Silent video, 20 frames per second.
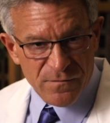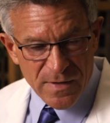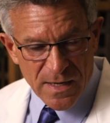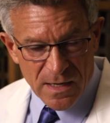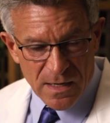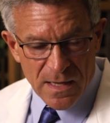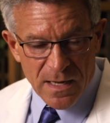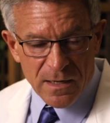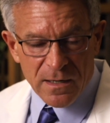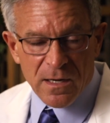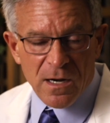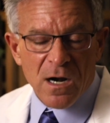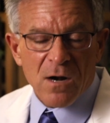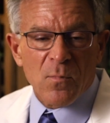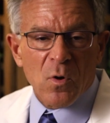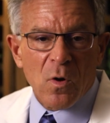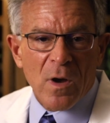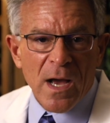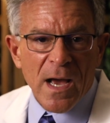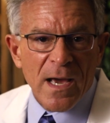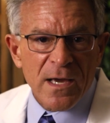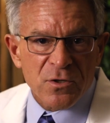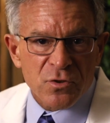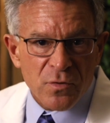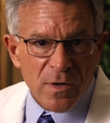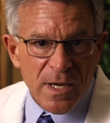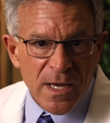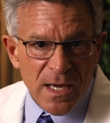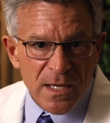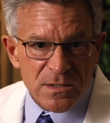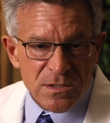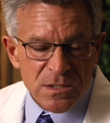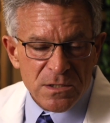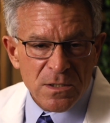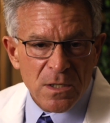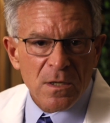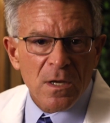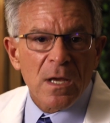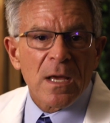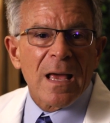you've got a lot of carbohydrates